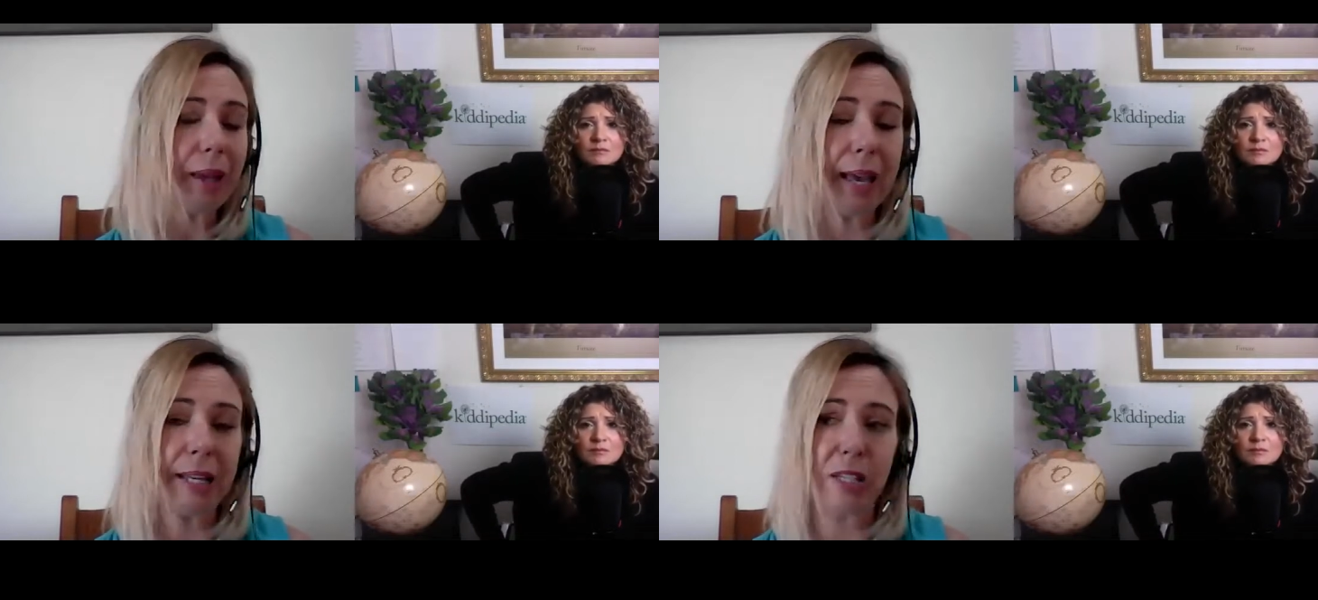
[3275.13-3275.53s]

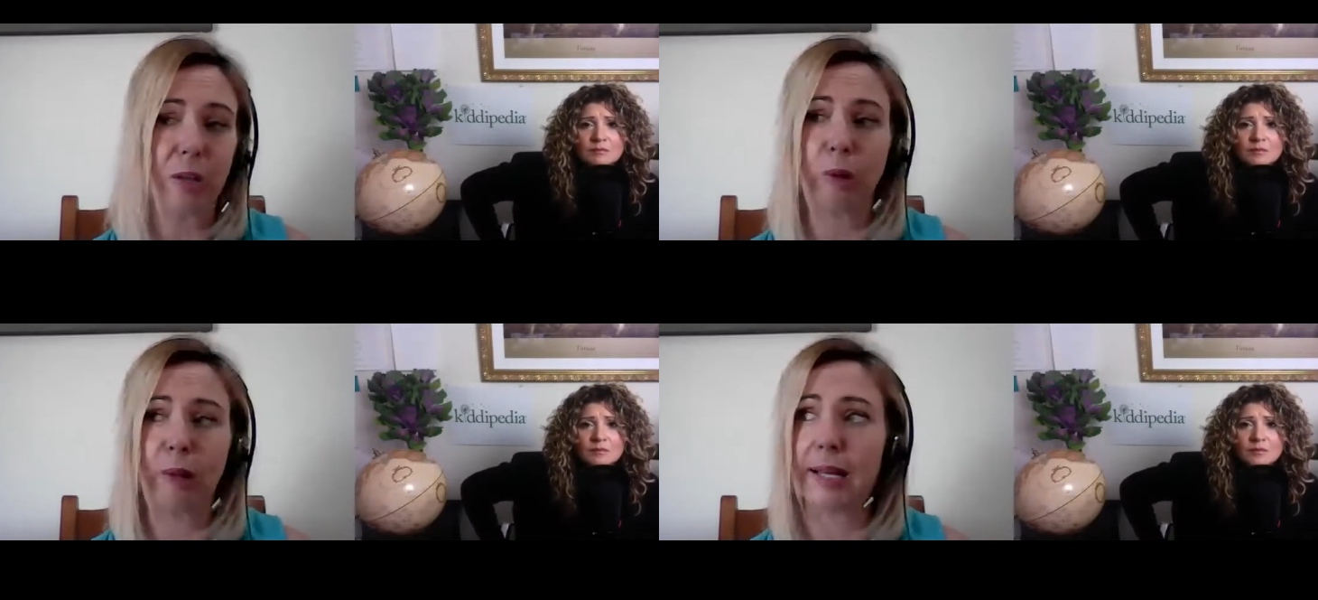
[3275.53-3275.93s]
Speaker 1: and it
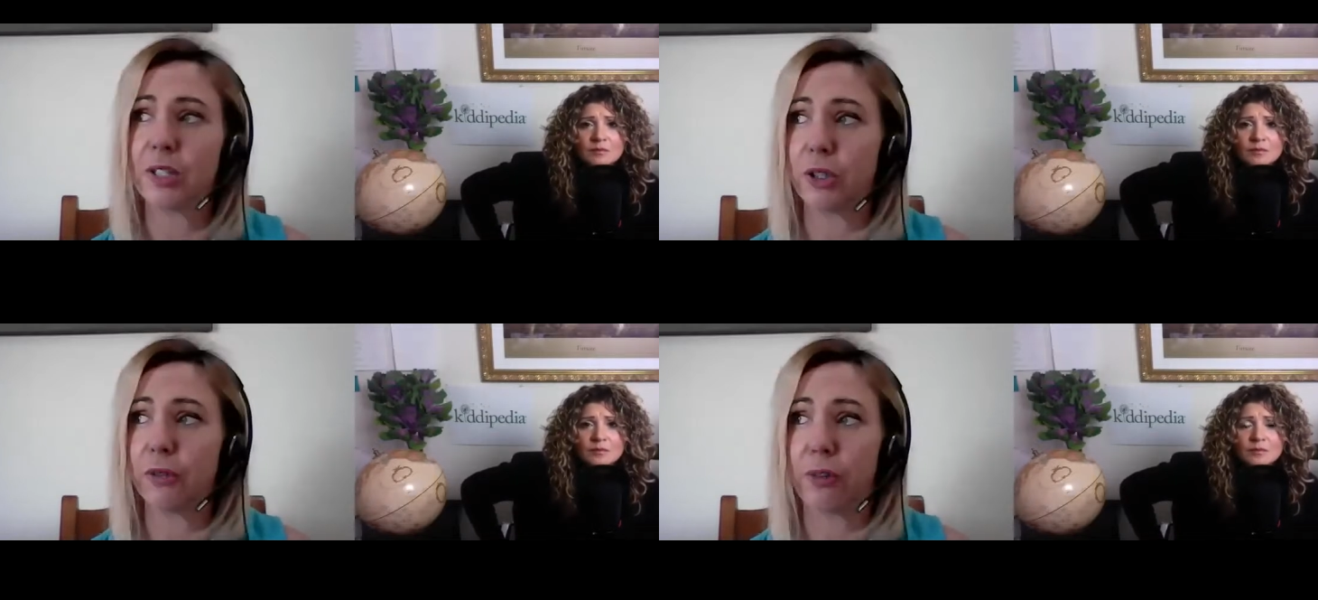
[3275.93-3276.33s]
will
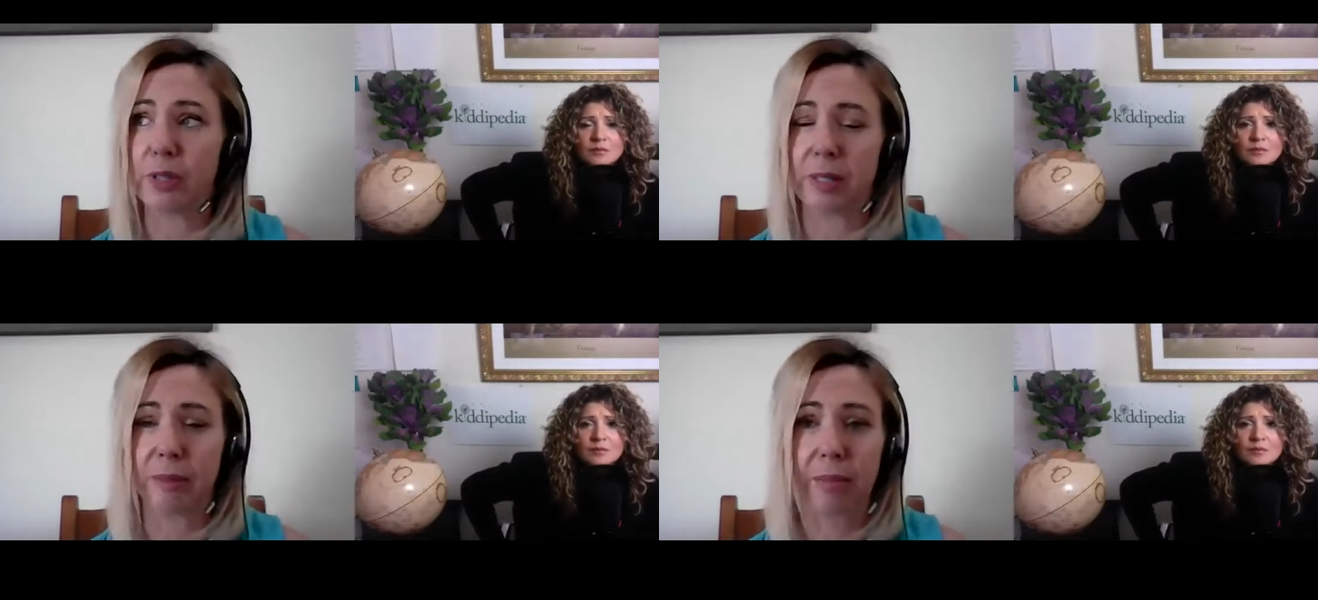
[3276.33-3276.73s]
ask you for
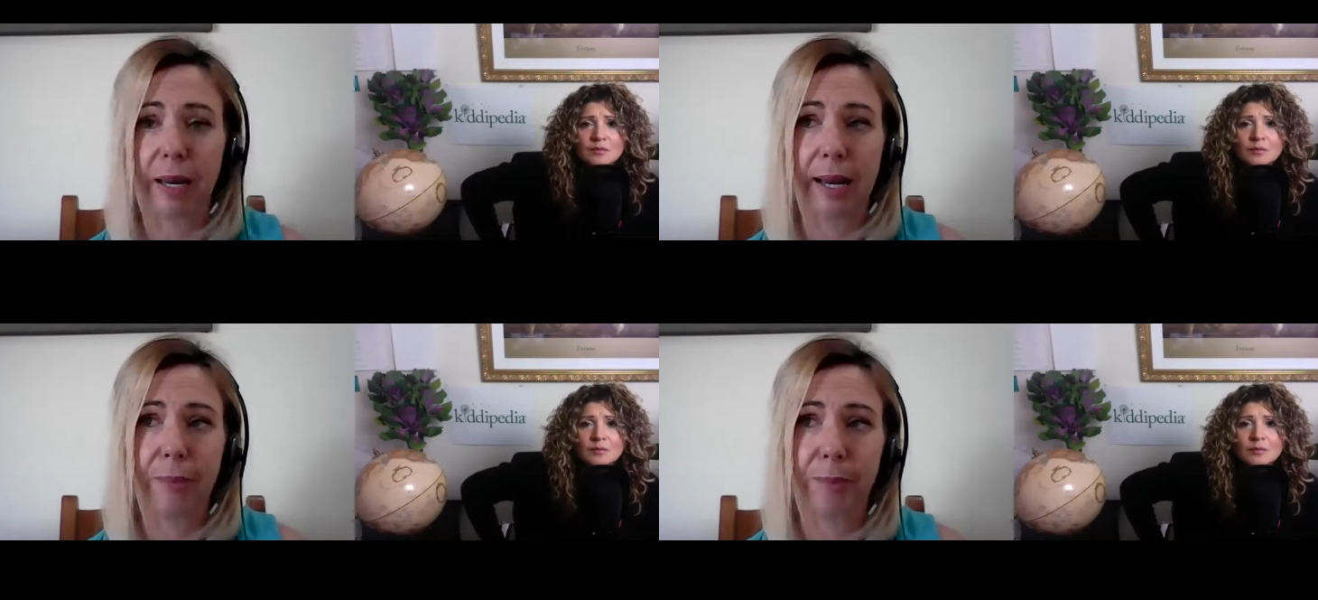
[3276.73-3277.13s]
some
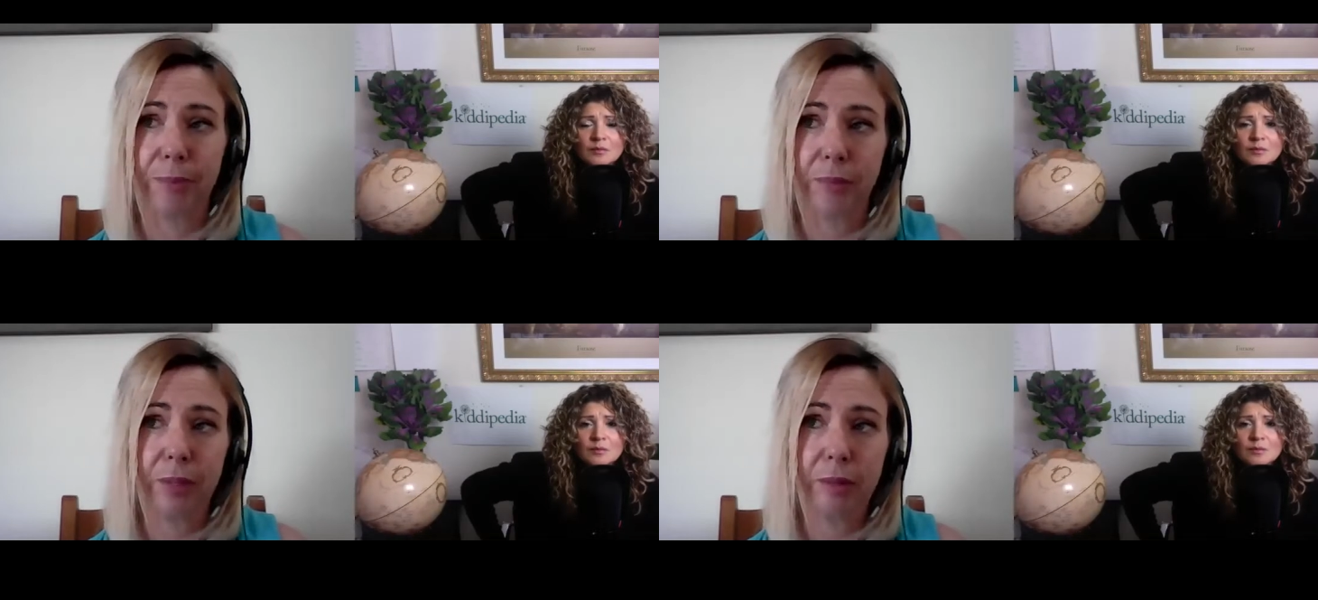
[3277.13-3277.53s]
um,